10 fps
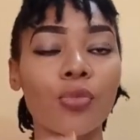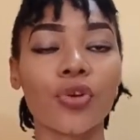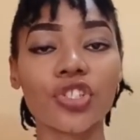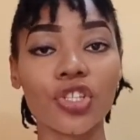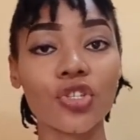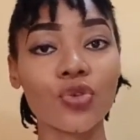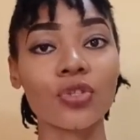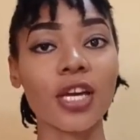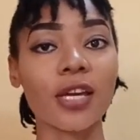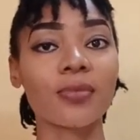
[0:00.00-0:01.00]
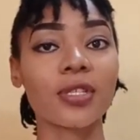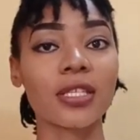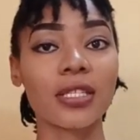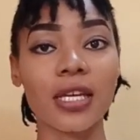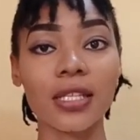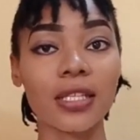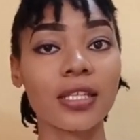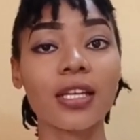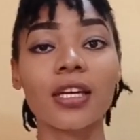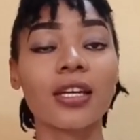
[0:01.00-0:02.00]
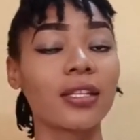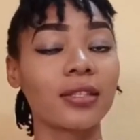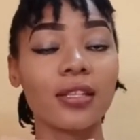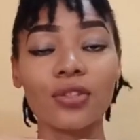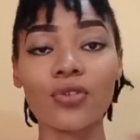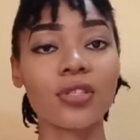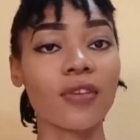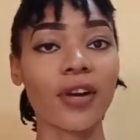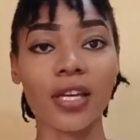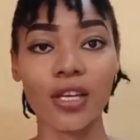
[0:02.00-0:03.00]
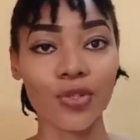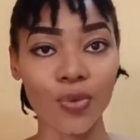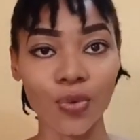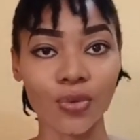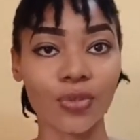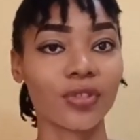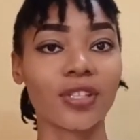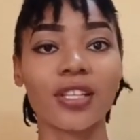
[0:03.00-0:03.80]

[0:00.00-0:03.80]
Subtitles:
brushing 2 times daily. The news never gets old.